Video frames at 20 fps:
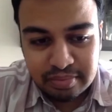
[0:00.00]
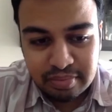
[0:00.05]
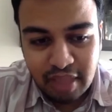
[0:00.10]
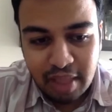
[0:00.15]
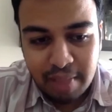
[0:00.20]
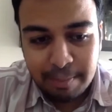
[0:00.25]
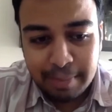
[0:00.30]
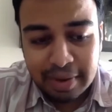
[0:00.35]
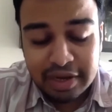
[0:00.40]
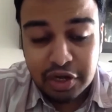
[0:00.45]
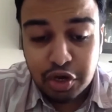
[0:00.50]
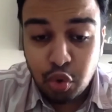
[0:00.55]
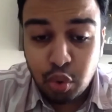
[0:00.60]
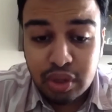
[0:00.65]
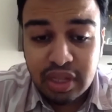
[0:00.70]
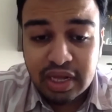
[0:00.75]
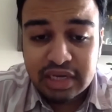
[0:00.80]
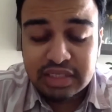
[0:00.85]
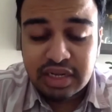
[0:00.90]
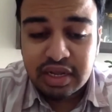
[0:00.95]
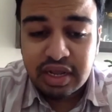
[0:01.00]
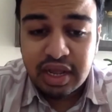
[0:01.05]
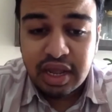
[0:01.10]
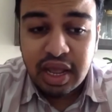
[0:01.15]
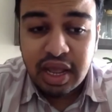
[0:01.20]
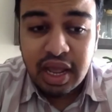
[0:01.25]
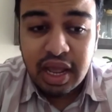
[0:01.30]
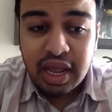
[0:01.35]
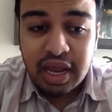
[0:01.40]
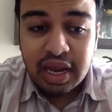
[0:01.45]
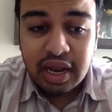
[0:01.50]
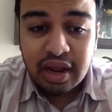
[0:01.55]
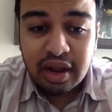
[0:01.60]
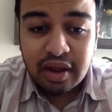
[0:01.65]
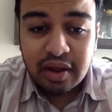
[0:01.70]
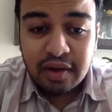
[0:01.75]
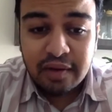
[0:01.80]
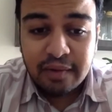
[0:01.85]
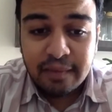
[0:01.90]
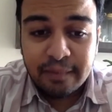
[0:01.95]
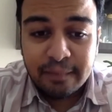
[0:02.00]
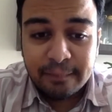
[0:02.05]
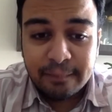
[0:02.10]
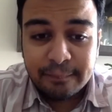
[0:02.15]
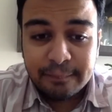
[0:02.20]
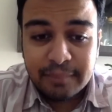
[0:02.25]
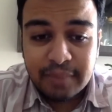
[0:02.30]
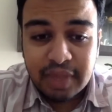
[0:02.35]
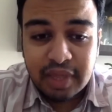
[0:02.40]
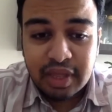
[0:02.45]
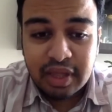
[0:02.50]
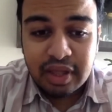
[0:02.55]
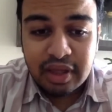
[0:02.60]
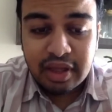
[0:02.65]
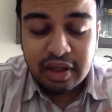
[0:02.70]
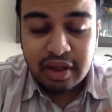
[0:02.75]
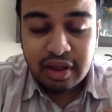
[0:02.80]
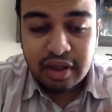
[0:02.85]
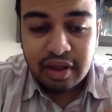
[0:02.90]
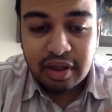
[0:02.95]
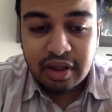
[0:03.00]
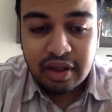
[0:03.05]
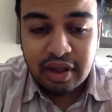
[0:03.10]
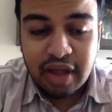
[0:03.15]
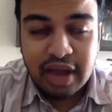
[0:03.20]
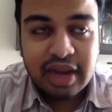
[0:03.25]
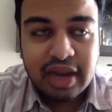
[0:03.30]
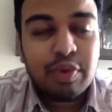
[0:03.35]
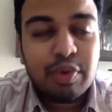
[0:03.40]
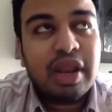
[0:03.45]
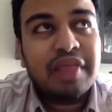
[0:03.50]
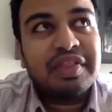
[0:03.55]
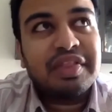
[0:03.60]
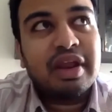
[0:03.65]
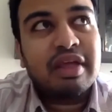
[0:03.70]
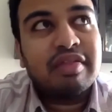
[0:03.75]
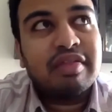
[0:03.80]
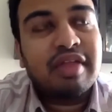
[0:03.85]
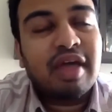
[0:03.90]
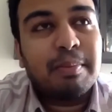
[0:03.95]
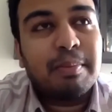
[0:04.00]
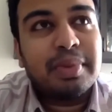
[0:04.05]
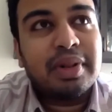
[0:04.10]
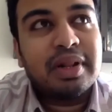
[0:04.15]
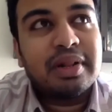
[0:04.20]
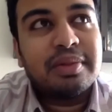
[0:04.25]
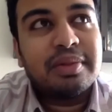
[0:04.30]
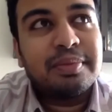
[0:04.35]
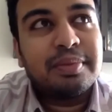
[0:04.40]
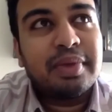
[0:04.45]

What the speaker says: But know that, I'll give you another example.